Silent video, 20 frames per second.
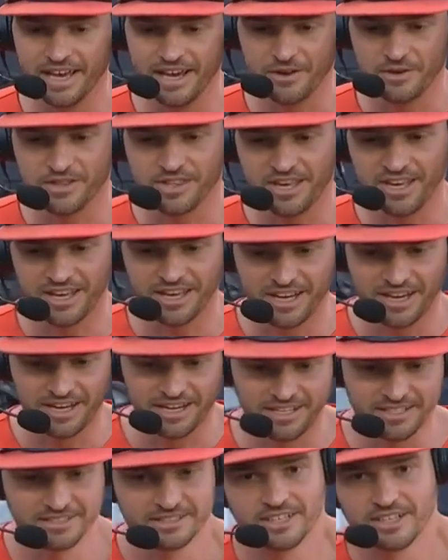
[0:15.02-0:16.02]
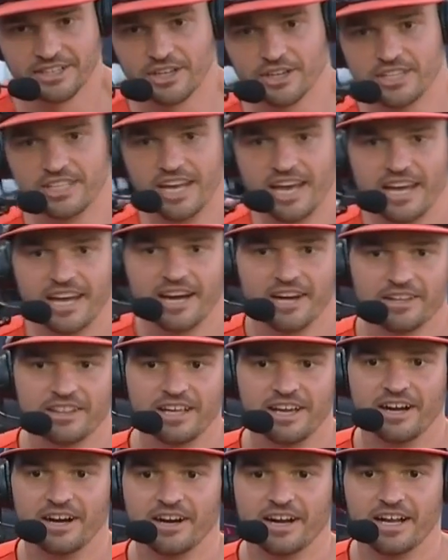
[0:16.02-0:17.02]
it was a good day out
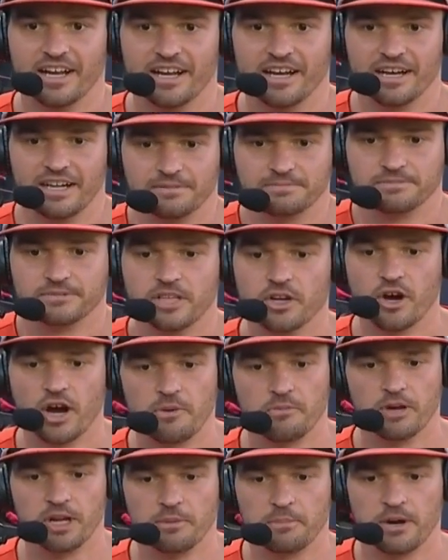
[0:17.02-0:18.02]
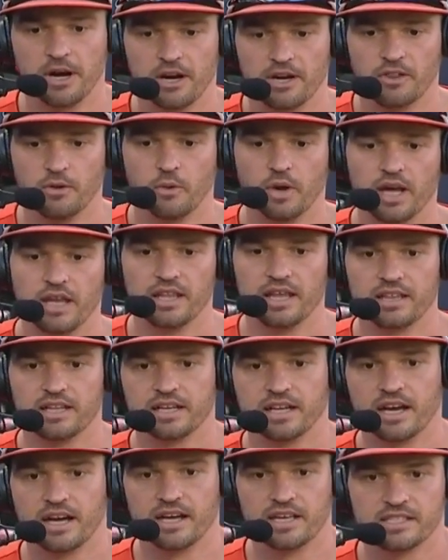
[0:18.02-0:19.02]
there, and you know, I'm really proud of the way that the
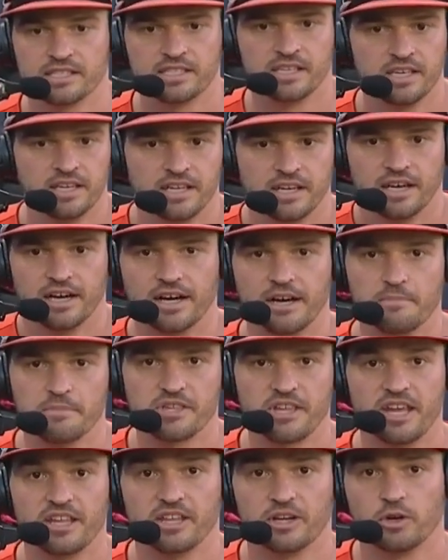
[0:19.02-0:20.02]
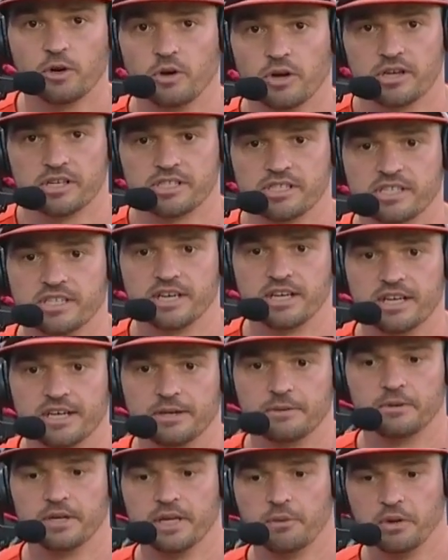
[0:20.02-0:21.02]
guys stayed the course.
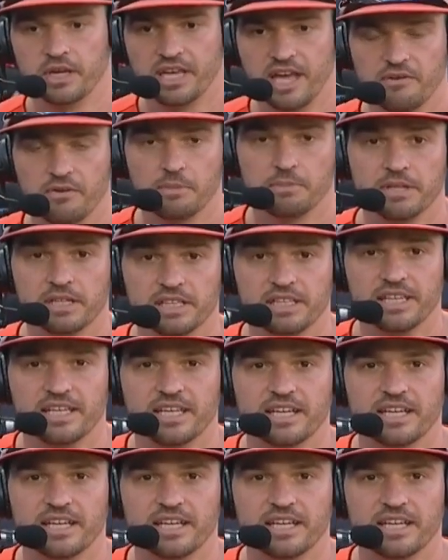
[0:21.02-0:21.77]
We gave up the lead,